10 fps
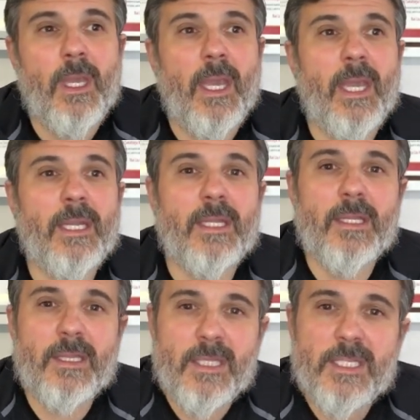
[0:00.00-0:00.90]
And
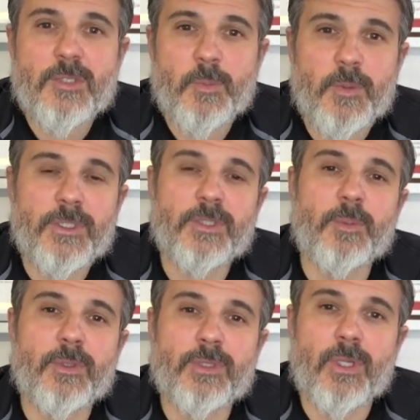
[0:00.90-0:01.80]
these
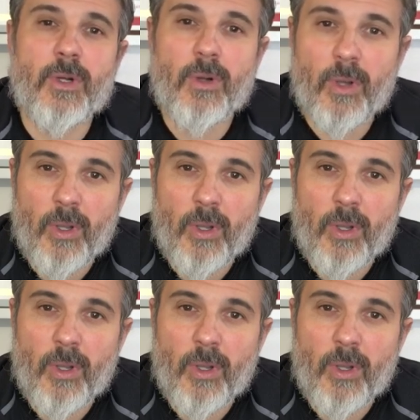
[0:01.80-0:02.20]
principles are